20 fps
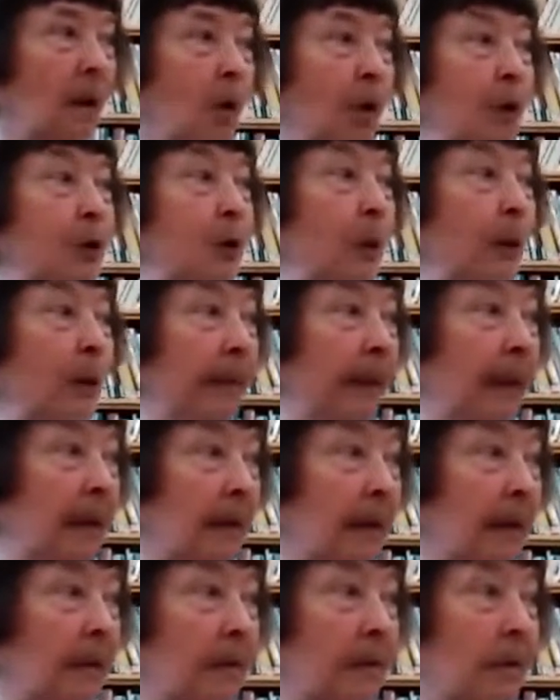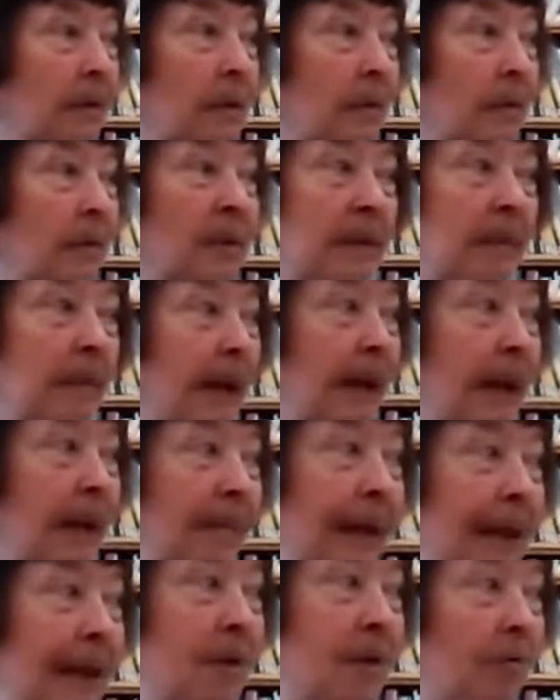or soybeans, or some kind of
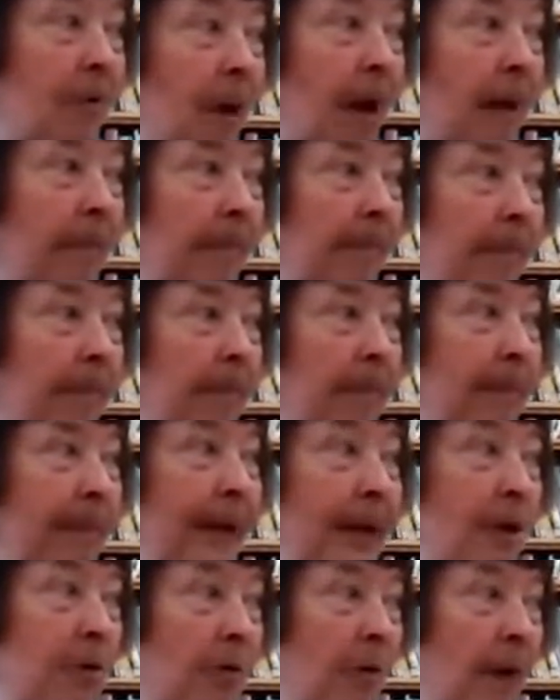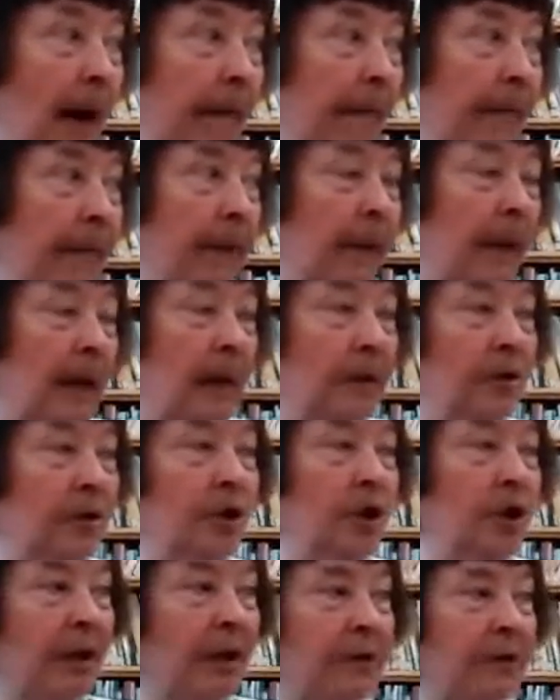bean crop, pea crop,
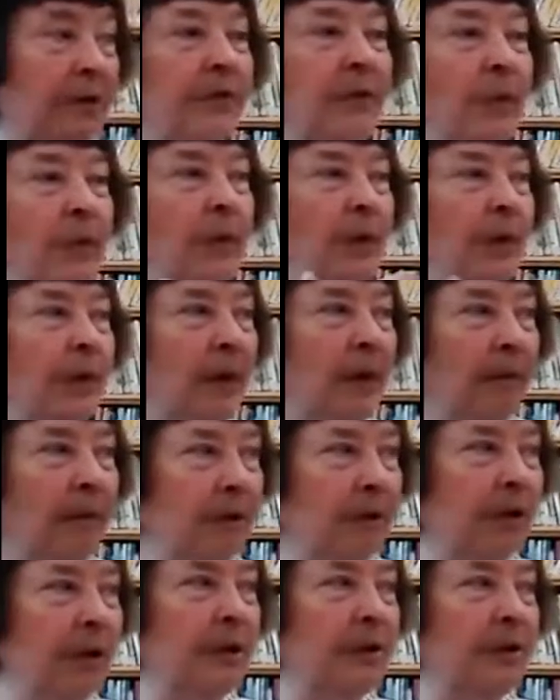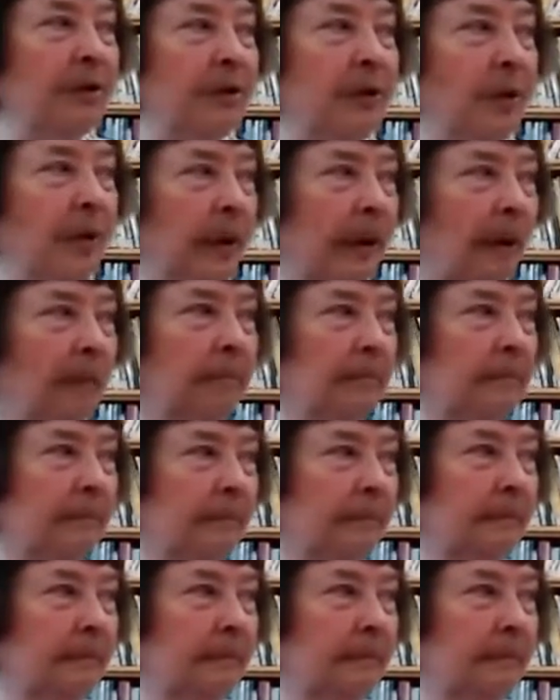just for enriching the soil.